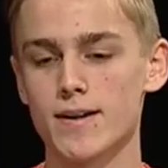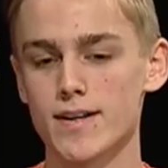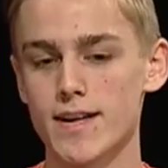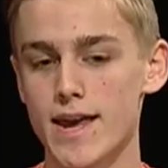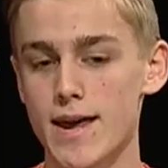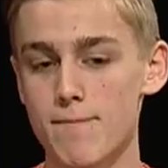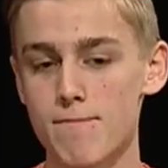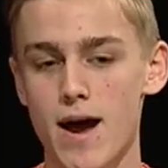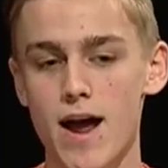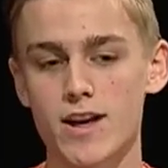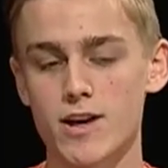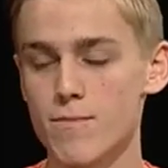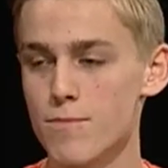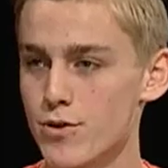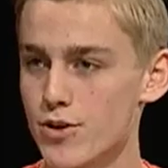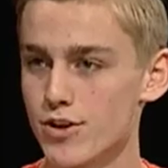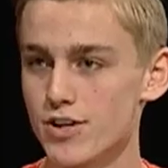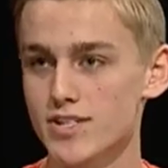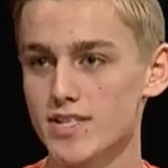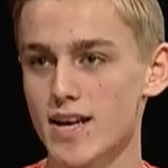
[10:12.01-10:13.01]
In my
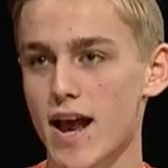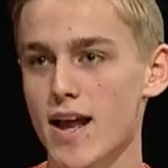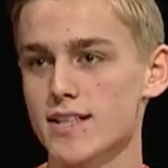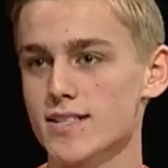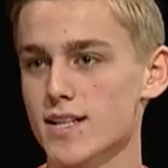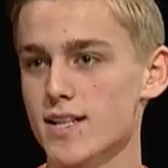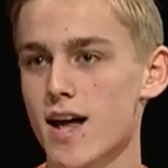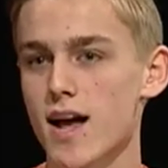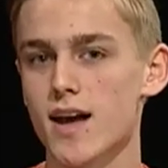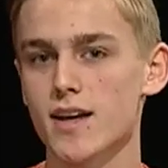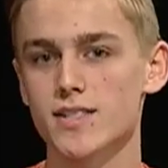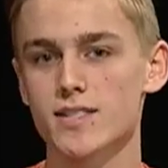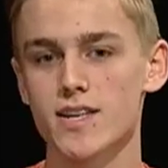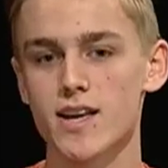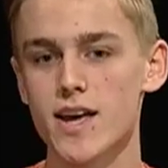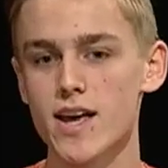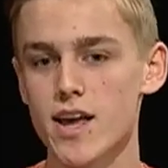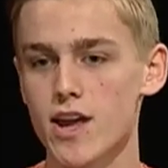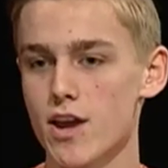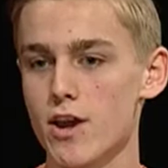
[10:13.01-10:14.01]
computer science class,
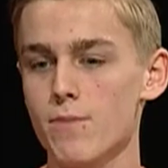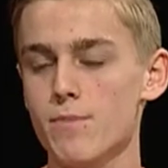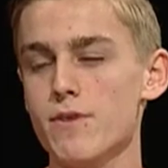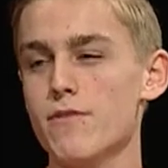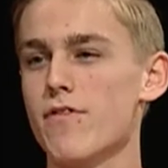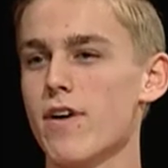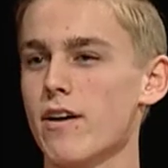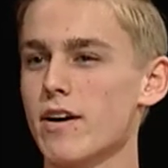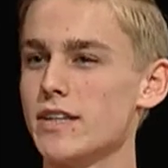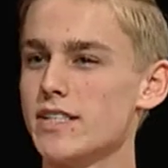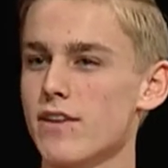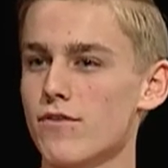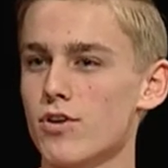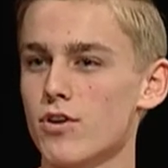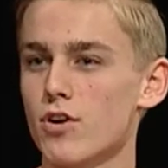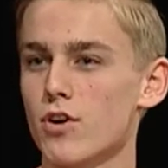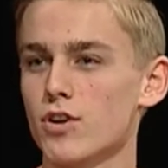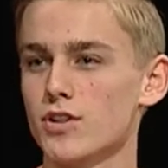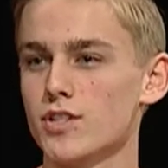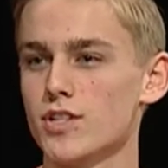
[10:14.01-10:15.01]
it'd be very
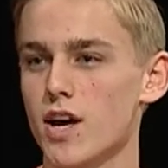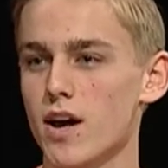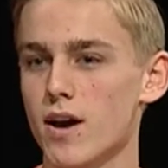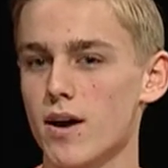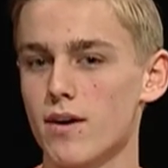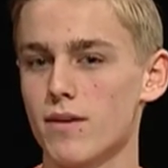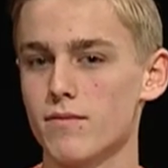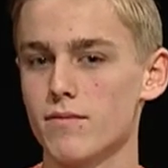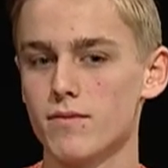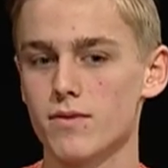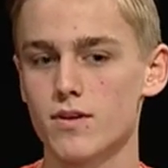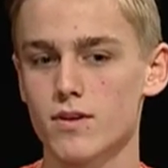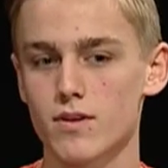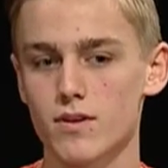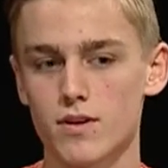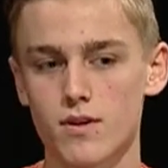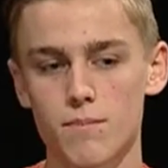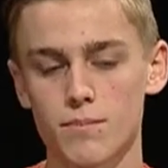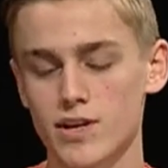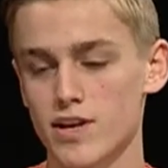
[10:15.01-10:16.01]
difficult to
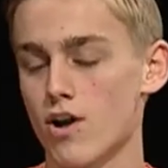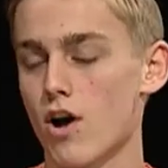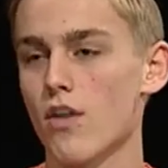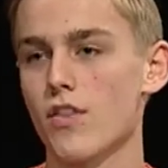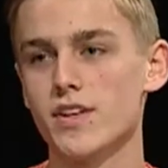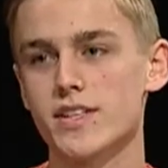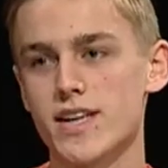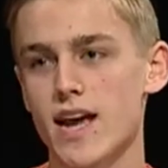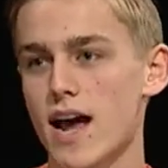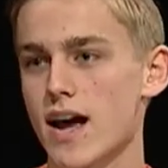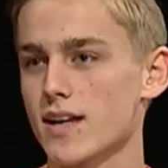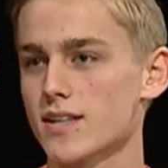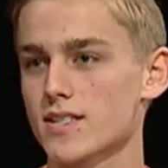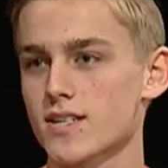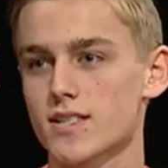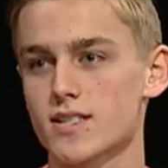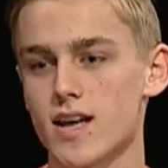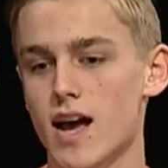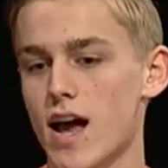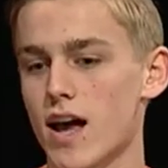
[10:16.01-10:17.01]
complete all the
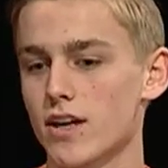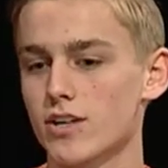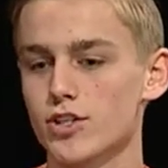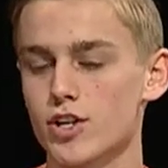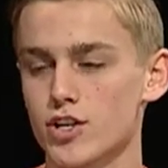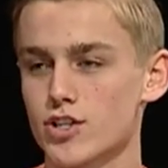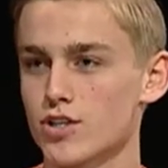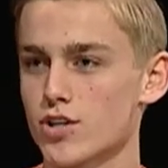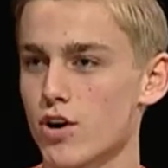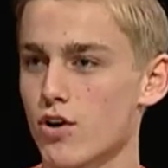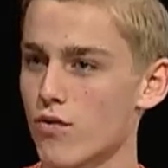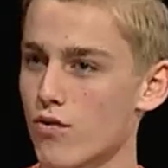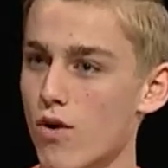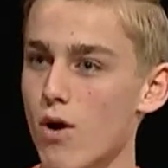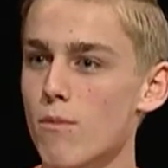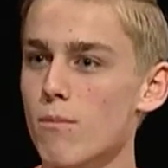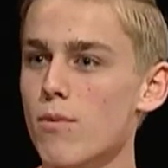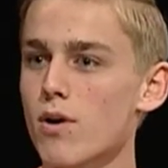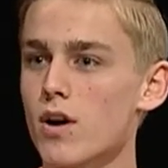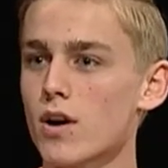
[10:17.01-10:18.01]
tasks on just a
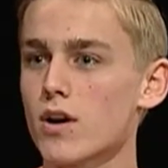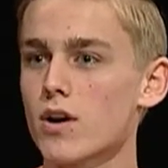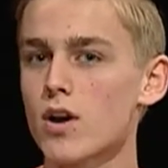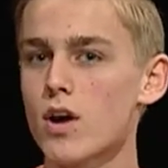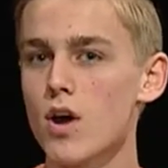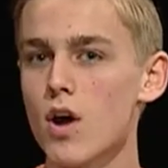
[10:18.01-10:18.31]
Chromebook.